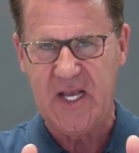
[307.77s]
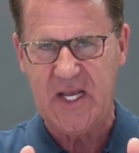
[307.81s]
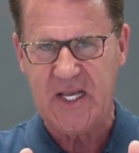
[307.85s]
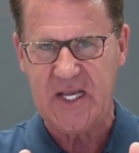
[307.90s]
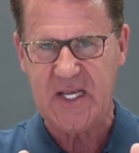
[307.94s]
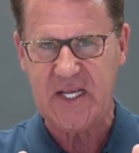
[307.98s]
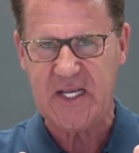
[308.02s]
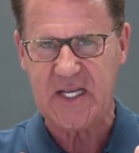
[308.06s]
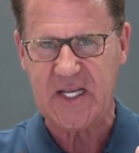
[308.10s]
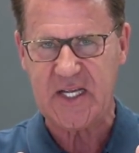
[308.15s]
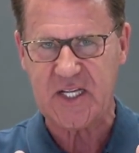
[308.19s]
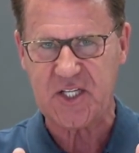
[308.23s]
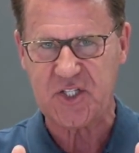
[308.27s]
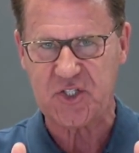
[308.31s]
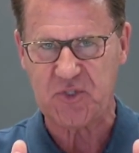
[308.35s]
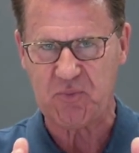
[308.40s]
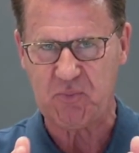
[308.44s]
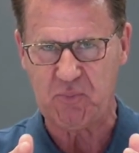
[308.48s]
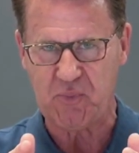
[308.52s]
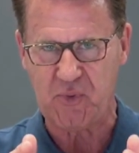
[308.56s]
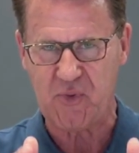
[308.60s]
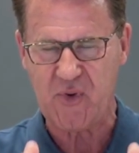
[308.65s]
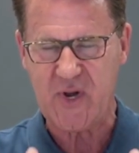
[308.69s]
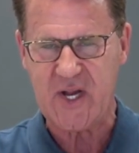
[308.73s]
He is
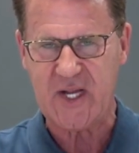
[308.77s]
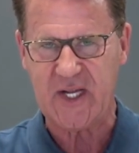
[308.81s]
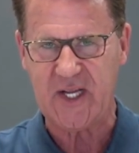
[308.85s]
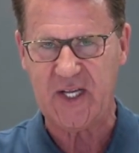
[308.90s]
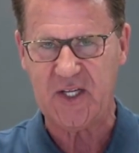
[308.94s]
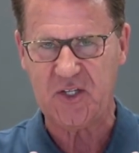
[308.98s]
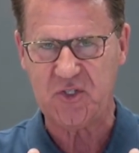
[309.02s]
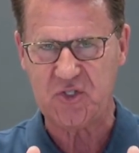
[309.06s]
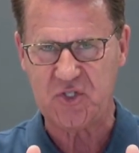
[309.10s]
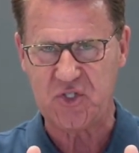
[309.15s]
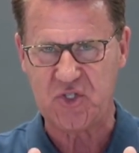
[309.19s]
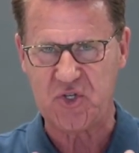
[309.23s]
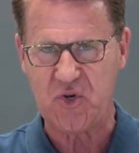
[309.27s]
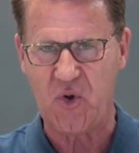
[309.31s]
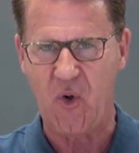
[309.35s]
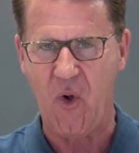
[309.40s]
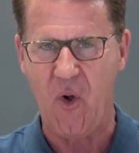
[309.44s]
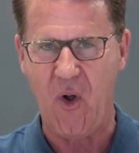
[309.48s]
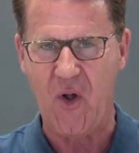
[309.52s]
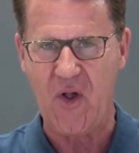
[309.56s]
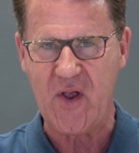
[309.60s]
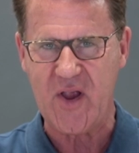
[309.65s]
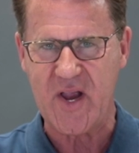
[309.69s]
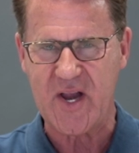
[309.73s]
bringing
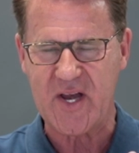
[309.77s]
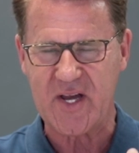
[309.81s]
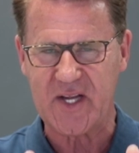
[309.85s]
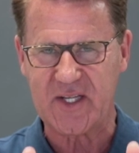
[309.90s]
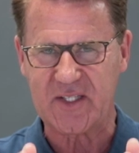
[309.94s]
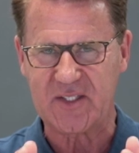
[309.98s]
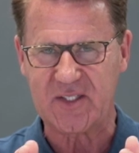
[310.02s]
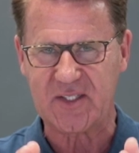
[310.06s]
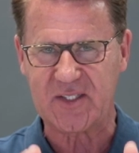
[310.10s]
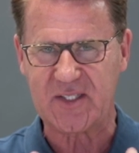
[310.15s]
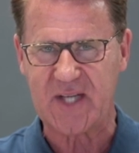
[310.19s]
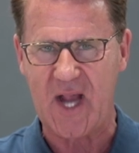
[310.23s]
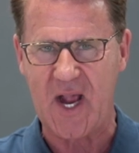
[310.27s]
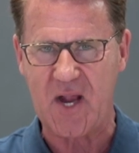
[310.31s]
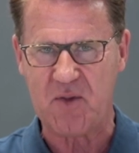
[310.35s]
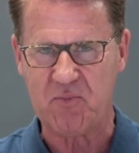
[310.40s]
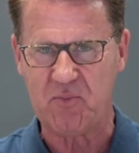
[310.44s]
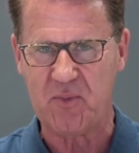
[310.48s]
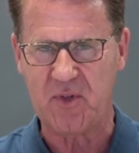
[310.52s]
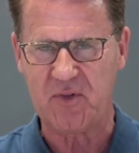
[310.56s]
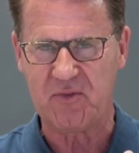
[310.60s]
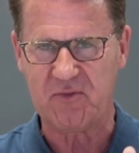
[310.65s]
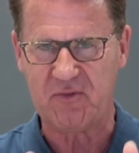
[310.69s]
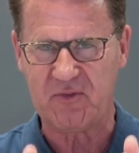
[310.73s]
joy and
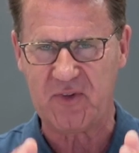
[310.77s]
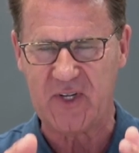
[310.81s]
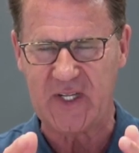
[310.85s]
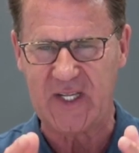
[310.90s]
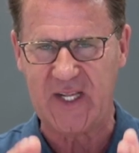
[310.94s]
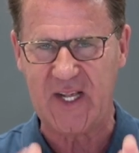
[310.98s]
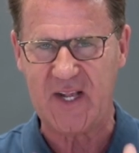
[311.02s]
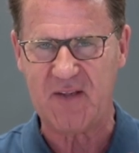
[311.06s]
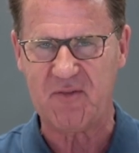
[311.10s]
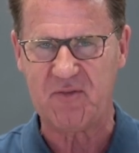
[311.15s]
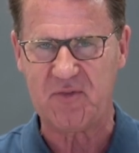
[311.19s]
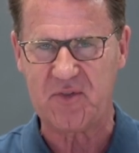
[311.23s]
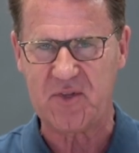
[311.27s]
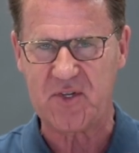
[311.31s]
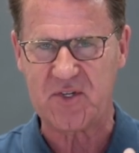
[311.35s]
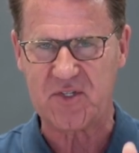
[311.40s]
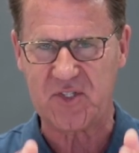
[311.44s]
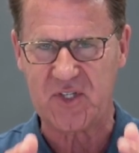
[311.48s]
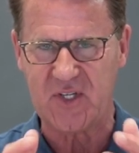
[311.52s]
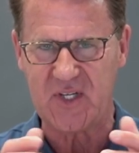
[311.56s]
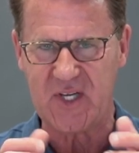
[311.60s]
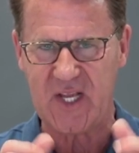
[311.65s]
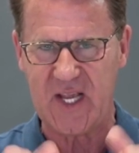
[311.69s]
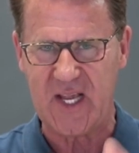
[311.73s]
excitement,
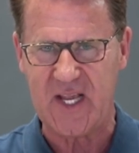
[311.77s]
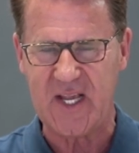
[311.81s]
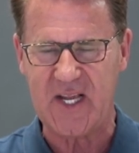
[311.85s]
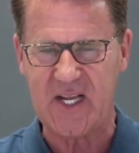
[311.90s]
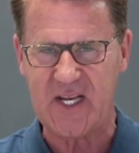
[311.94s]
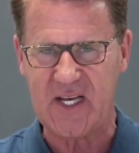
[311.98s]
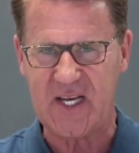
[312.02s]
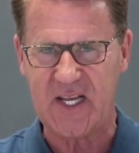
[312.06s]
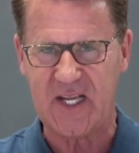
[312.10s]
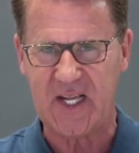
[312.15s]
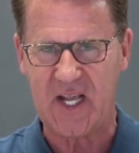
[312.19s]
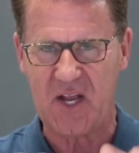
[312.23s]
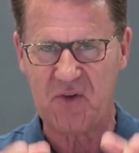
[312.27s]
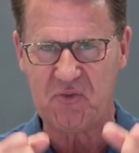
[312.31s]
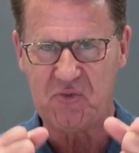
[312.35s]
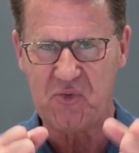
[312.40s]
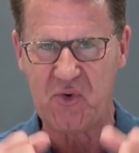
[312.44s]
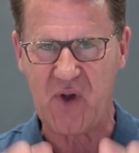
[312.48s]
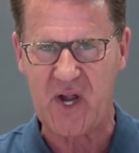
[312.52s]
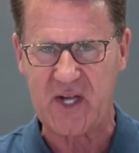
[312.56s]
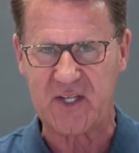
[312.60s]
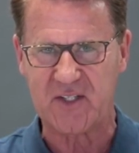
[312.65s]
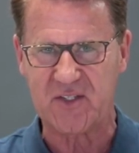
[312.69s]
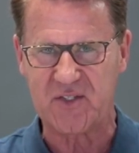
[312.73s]
forgiveness and healing and
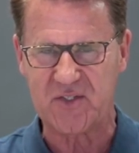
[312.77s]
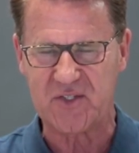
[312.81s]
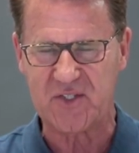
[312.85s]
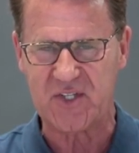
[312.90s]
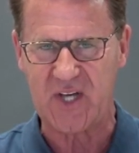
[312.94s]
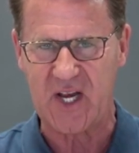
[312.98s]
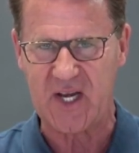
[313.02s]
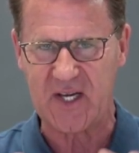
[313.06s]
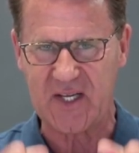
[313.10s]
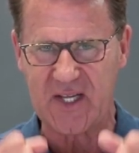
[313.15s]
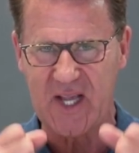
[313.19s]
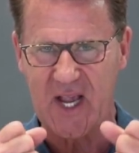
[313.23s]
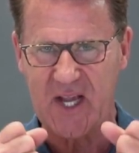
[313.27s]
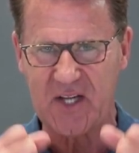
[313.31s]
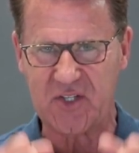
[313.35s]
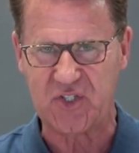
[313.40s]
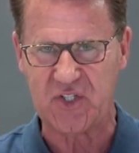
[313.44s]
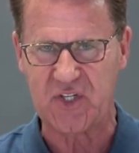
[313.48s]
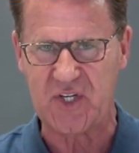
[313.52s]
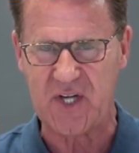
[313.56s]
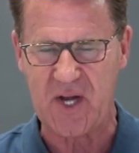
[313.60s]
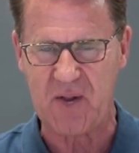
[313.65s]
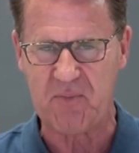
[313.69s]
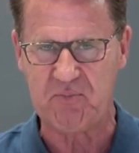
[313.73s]

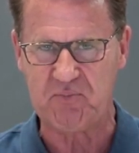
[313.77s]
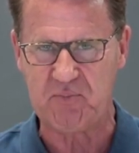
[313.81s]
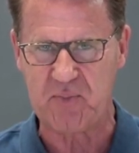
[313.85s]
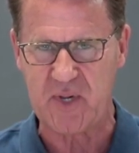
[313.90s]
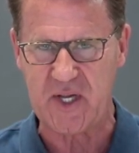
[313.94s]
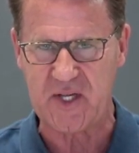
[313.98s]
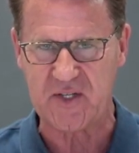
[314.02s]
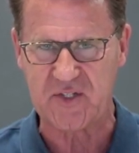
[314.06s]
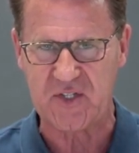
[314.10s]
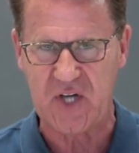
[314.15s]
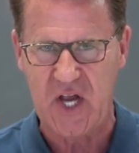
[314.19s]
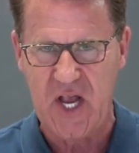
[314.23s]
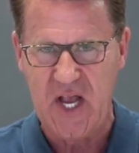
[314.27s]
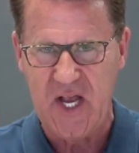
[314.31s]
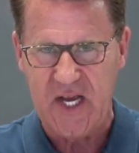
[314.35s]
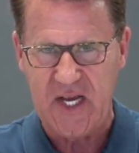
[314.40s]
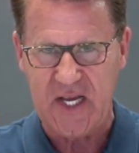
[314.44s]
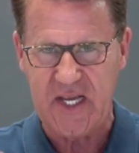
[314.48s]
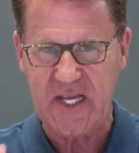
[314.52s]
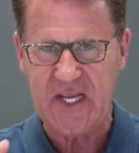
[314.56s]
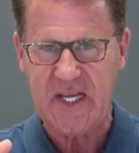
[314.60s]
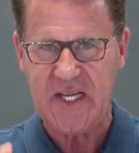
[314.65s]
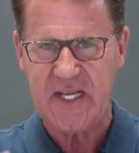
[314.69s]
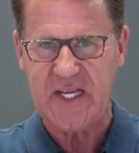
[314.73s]
reconciliation and peace.
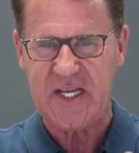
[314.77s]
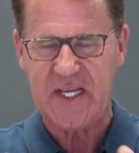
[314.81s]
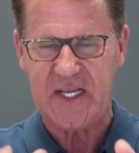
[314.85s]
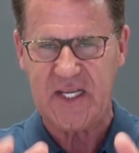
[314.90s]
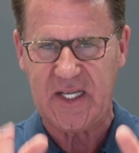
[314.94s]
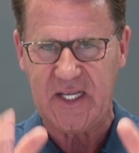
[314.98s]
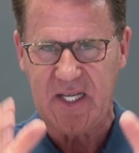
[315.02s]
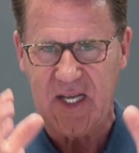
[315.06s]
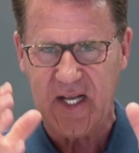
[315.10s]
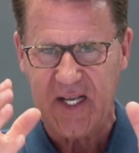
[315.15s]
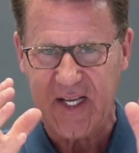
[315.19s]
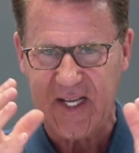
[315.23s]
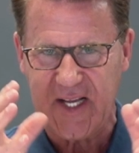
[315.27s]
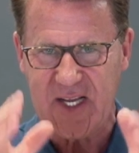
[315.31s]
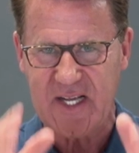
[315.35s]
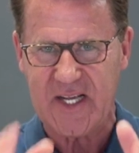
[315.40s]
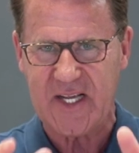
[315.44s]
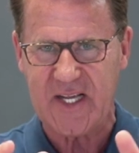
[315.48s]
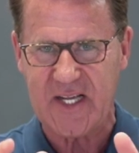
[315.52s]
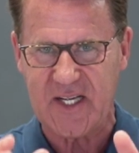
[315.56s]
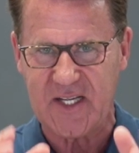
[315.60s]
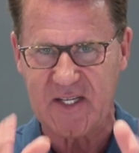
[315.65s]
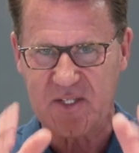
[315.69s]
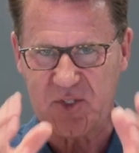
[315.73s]
He
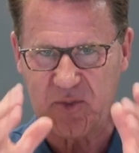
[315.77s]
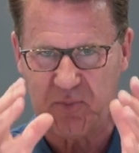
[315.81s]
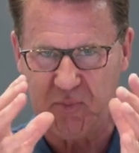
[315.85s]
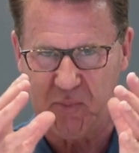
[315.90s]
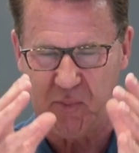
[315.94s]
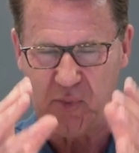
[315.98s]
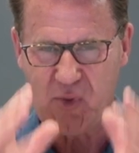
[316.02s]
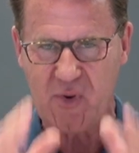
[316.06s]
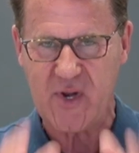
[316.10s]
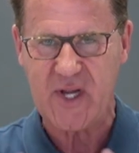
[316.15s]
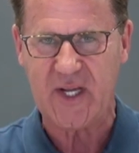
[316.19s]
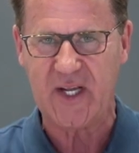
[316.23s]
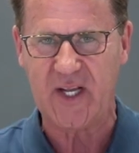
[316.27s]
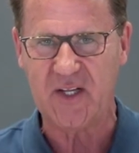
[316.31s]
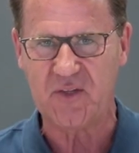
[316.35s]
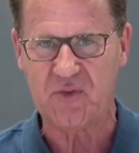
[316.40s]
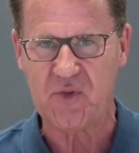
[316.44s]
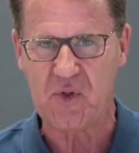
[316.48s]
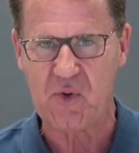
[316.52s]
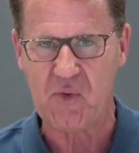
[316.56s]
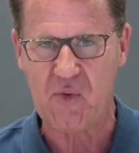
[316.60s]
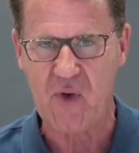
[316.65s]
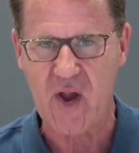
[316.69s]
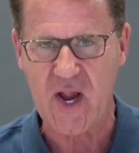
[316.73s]
is bringing
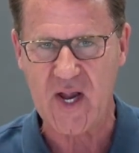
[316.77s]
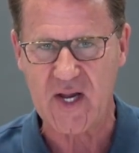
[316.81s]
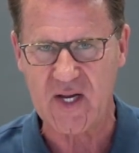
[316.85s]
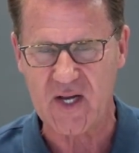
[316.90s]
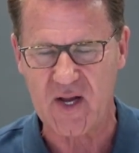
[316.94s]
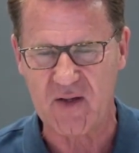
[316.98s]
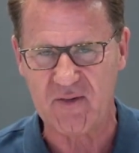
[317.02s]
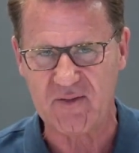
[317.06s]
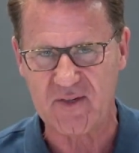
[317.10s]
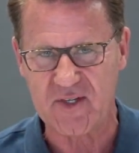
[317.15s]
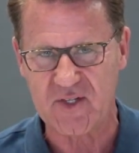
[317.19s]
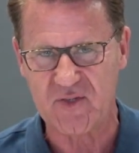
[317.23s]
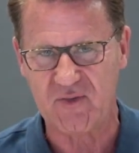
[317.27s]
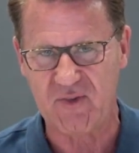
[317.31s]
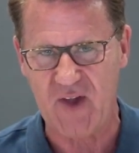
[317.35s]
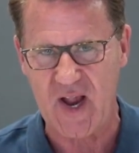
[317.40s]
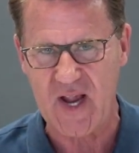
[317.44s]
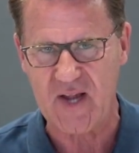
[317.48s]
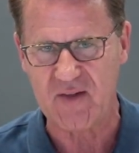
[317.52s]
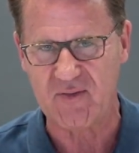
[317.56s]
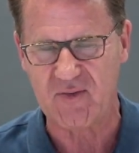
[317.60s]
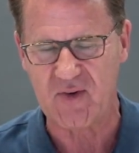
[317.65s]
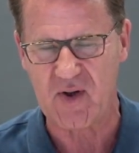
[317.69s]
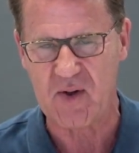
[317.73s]
the rain of His
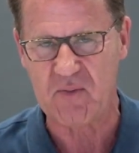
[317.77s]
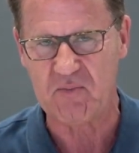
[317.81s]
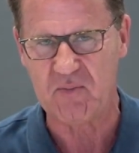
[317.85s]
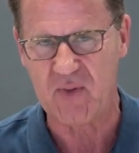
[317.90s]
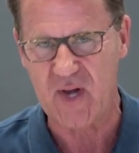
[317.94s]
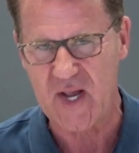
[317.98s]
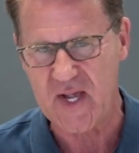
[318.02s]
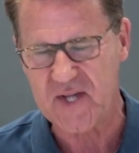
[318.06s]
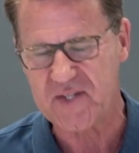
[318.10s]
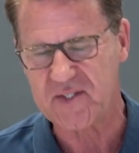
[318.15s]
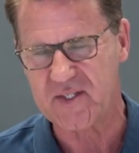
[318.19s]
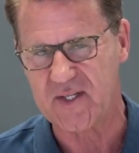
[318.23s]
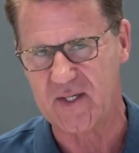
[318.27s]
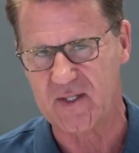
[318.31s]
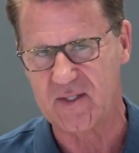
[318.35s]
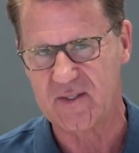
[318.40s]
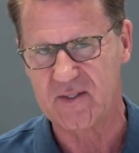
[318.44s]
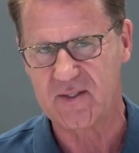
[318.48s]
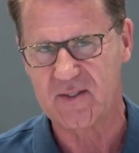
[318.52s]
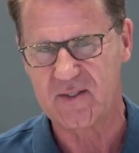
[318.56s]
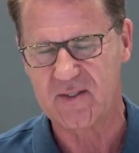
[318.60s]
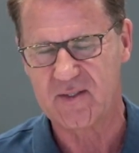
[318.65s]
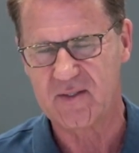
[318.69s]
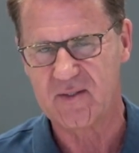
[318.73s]
favor and
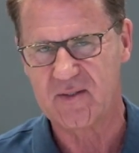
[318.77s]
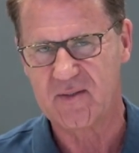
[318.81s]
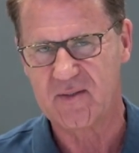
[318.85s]
blessings.